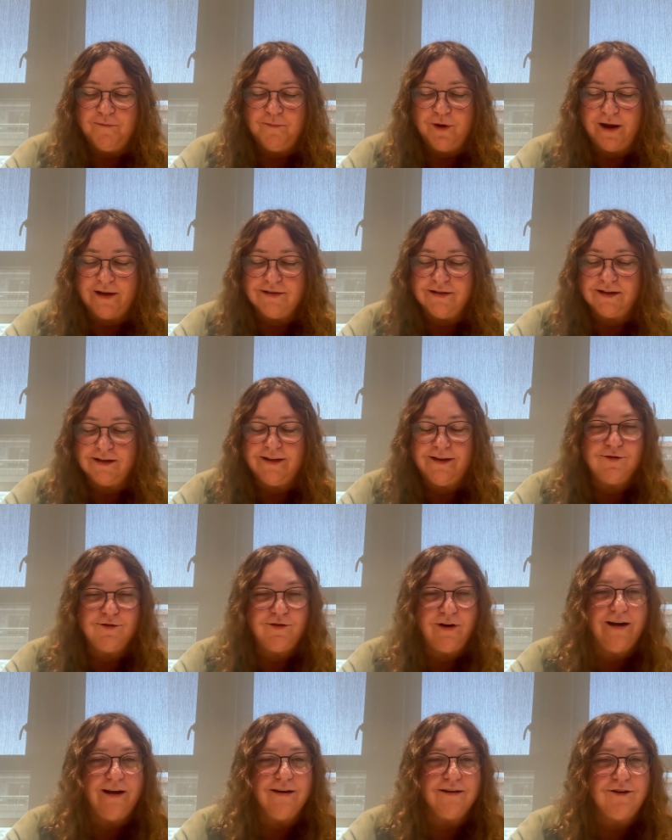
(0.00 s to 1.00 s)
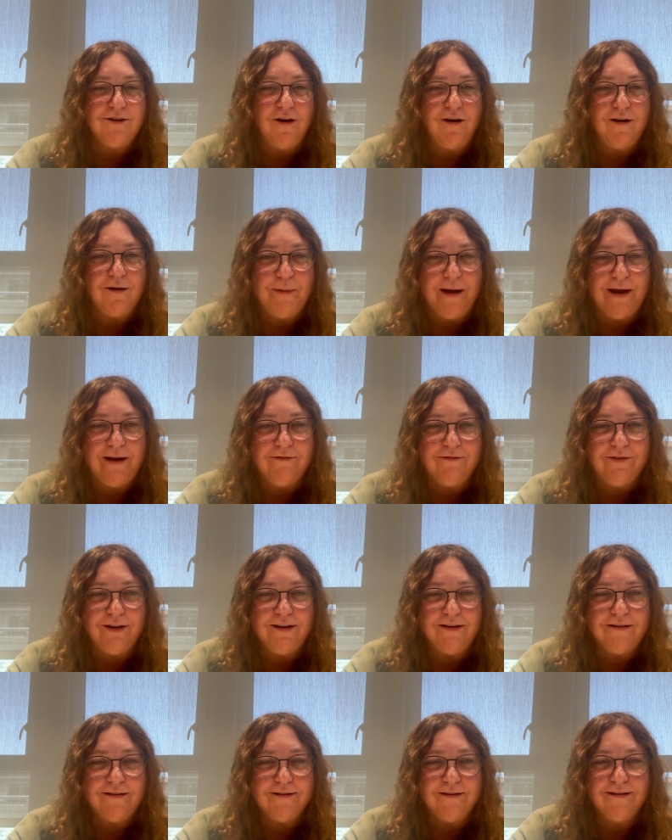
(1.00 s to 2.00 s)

practically trying to talk them out of it.